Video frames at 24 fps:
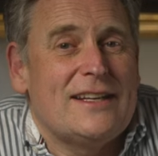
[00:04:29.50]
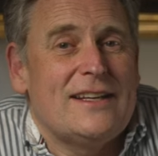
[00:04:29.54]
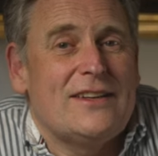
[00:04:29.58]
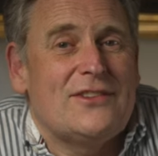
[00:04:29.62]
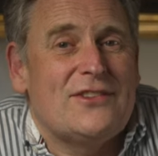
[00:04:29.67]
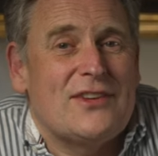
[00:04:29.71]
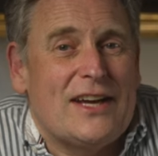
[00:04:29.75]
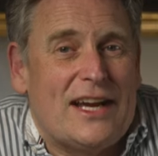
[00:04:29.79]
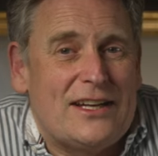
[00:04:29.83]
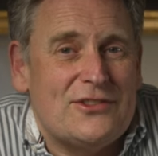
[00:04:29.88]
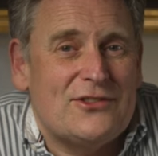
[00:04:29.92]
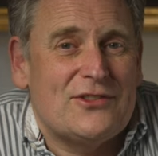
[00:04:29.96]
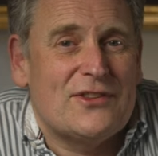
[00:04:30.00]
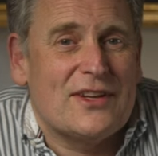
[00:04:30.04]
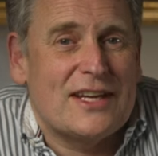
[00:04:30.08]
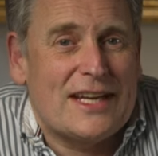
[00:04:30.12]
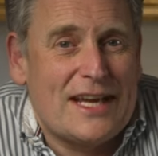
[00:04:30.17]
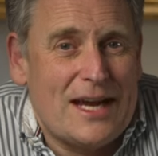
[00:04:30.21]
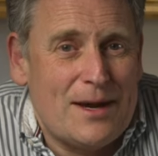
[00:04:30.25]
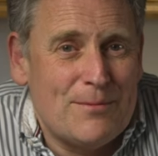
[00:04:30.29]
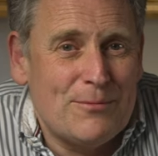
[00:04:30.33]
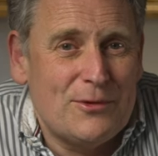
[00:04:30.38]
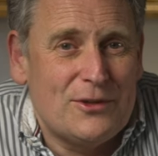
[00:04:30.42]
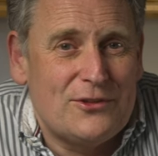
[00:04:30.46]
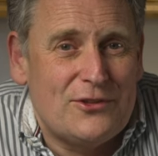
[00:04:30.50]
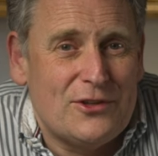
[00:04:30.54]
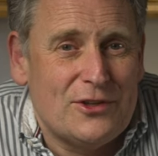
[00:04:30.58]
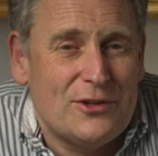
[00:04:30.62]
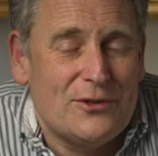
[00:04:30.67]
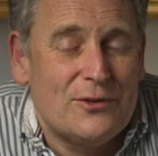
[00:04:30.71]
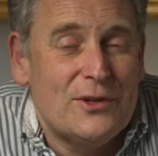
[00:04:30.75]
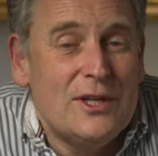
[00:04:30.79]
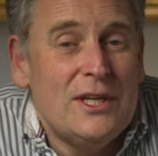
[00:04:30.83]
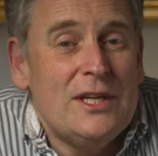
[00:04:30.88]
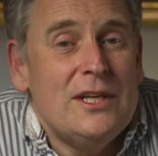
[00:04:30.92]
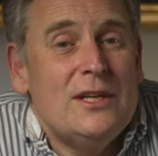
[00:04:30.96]
attach the camera
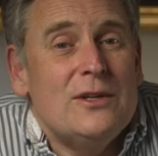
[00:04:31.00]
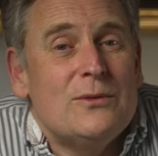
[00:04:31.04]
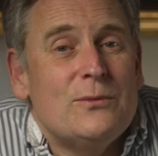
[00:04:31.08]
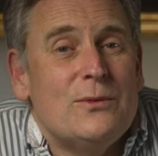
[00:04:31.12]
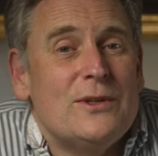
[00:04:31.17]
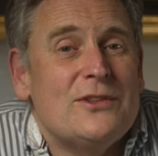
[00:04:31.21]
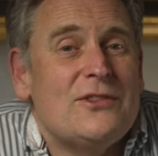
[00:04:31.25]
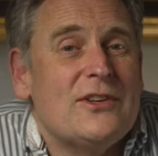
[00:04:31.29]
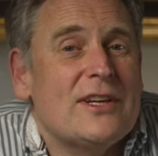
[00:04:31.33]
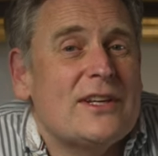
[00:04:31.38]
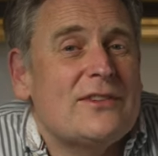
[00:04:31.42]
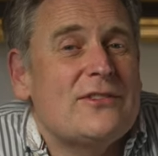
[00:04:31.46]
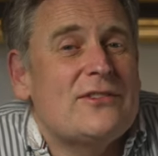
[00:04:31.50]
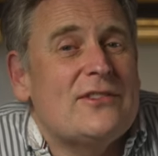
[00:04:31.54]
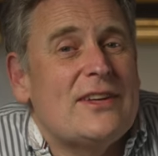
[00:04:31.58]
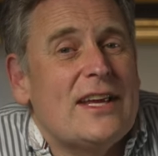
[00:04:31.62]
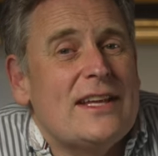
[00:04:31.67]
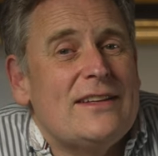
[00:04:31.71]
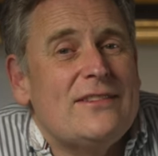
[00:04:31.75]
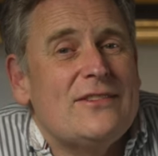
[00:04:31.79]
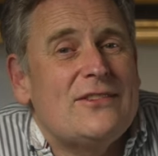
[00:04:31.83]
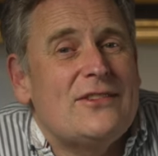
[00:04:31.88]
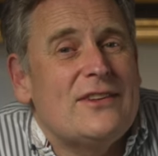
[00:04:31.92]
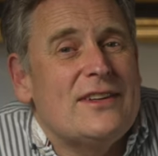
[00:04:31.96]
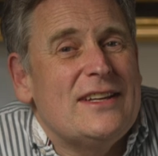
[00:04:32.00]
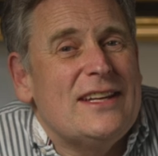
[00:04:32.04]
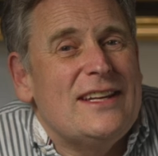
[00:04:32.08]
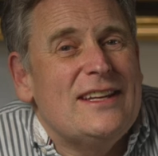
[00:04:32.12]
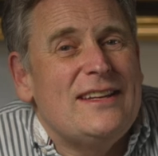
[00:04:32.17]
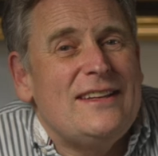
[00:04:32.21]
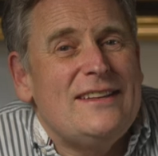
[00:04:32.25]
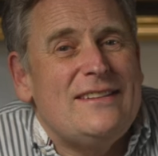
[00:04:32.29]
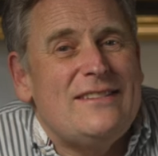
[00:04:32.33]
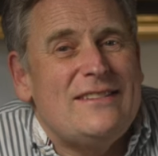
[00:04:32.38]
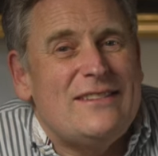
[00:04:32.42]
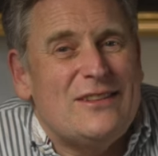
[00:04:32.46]
to, which extends to
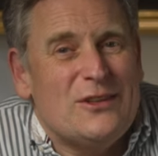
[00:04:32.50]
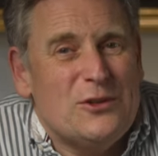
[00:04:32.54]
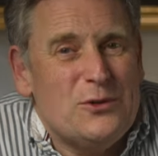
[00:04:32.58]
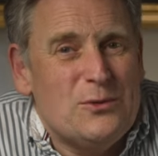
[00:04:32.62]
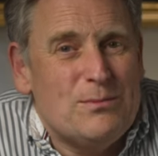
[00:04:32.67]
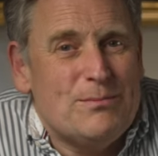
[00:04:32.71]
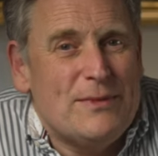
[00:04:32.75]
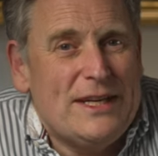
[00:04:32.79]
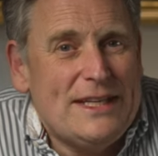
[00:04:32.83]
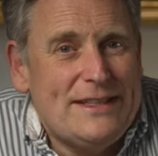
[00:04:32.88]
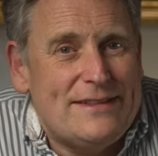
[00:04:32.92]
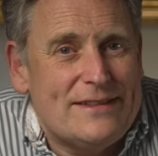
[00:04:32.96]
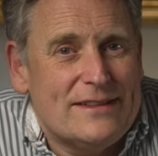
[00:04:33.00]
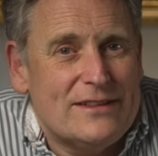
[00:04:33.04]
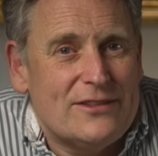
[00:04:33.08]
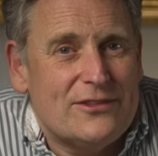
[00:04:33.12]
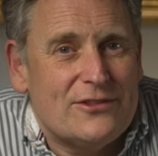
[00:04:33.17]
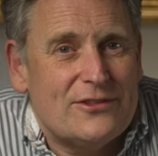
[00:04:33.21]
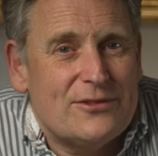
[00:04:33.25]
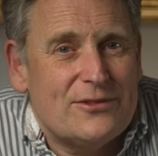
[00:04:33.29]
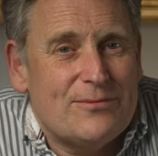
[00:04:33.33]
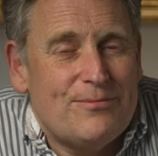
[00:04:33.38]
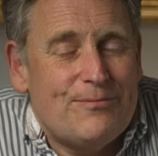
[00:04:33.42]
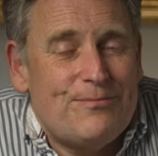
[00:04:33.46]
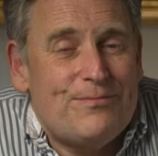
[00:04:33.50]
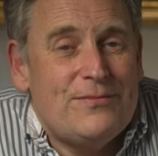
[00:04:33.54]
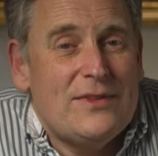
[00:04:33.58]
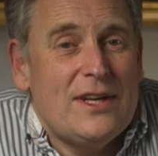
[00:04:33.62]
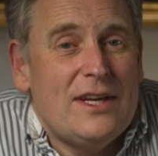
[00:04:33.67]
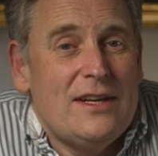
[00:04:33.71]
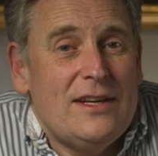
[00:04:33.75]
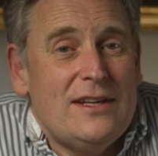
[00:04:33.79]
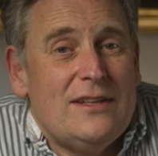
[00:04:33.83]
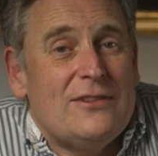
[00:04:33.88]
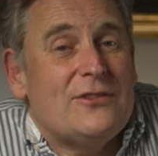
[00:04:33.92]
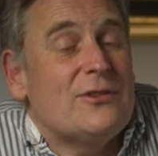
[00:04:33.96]
nearly 2 meters.
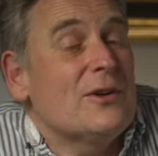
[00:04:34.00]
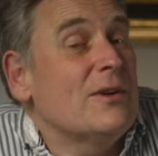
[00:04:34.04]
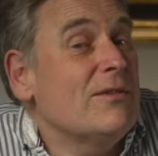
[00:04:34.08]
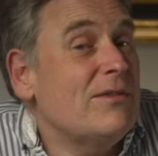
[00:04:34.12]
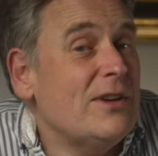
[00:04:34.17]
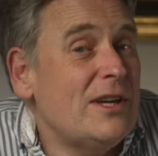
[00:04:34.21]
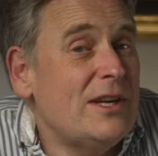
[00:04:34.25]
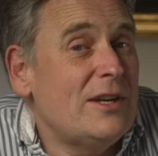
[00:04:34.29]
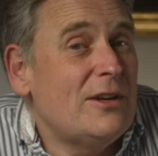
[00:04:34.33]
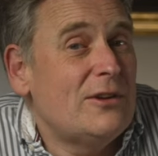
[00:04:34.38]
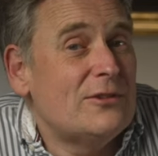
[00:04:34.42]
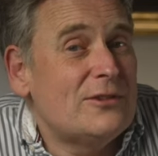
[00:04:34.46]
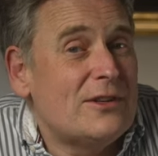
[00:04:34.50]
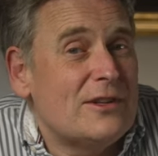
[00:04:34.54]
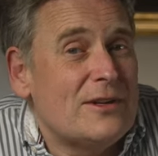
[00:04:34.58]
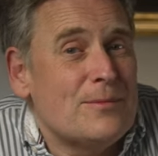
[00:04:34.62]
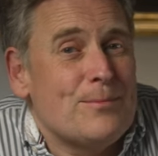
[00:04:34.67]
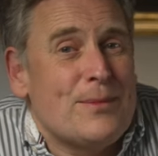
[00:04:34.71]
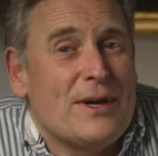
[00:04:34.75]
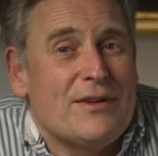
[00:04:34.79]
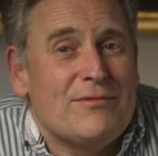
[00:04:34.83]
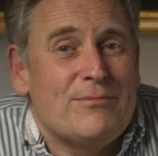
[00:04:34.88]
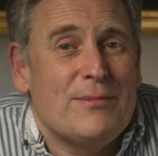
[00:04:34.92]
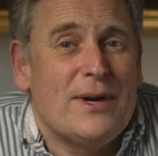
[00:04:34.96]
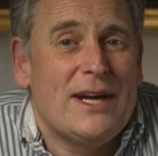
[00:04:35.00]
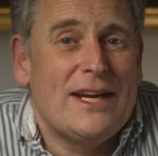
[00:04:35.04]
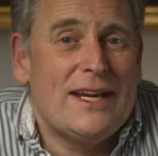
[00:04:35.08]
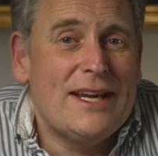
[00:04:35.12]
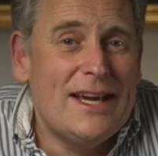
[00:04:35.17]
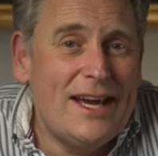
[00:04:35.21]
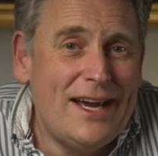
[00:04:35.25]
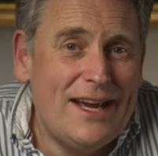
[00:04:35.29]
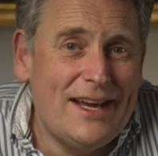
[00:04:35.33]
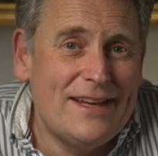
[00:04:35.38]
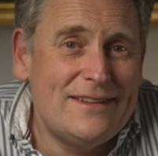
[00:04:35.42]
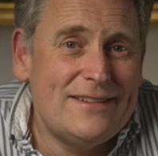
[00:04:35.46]
So if I hold it above my
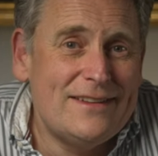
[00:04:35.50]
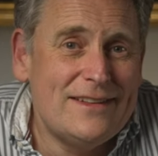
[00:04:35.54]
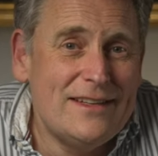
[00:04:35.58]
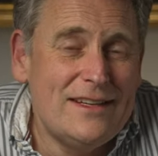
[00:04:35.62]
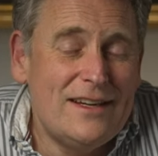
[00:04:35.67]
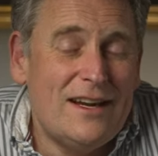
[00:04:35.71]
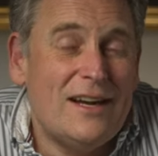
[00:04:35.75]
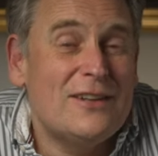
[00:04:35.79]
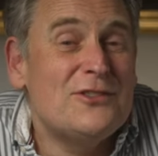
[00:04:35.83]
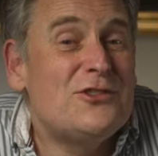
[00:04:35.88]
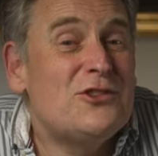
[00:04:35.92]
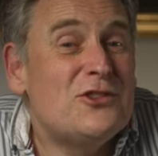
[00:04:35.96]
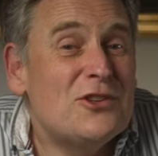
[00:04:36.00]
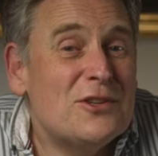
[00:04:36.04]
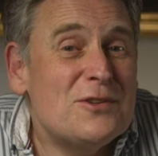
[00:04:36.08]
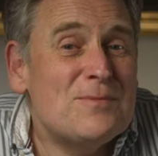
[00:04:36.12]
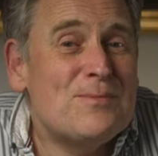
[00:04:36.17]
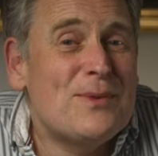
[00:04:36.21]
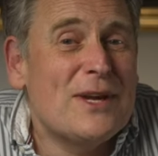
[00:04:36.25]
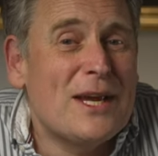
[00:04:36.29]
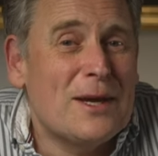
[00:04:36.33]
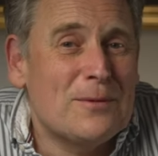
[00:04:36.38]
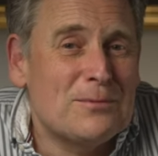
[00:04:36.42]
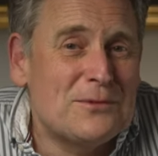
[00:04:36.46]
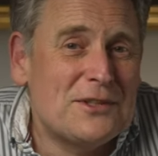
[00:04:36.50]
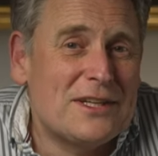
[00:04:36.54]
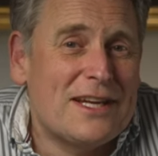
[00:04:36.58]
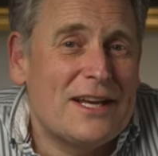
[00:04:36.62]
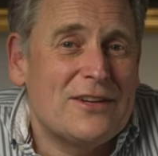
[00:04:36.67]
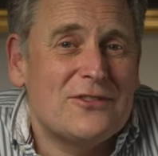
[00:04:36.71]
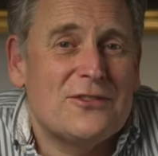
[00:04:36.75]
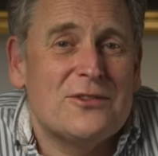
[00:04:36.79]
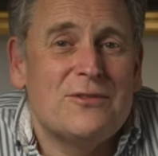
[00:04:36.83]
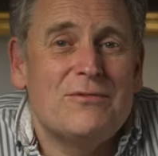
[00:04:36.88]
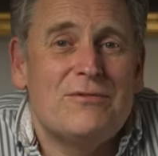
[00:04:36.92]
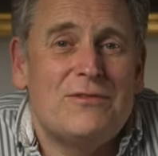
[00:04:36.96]
head, I should be able to
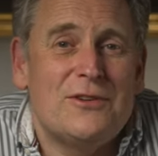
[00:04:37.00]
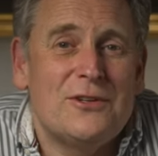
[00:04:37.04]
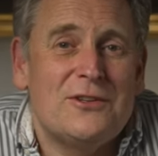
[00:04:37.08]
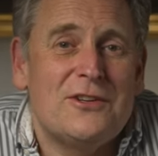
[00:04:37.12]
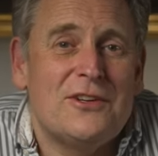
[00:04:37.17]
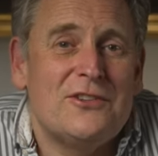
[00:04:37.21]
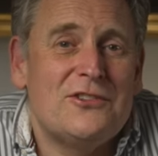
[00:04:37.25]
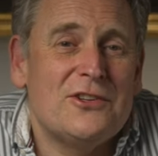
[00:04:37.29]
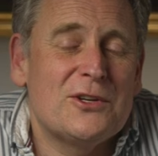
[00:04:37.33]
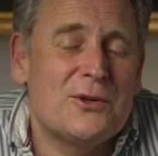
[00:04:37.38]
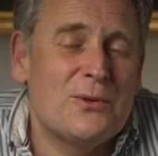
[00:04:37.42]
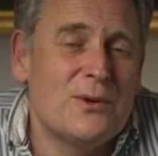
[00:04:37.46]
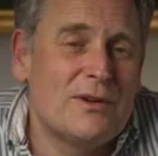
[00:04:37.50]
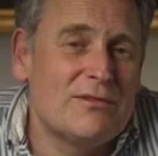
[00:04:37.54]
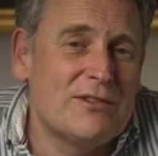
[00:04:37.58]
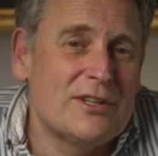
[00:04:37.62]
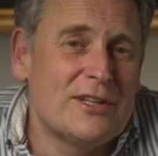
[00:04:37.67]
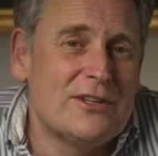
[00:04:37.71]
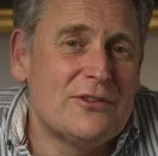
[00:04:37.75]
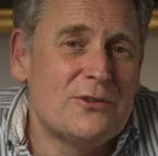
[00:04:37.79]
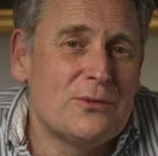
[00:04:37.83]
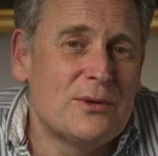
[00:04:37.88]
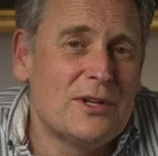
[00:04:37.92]
get some footage equivalent to a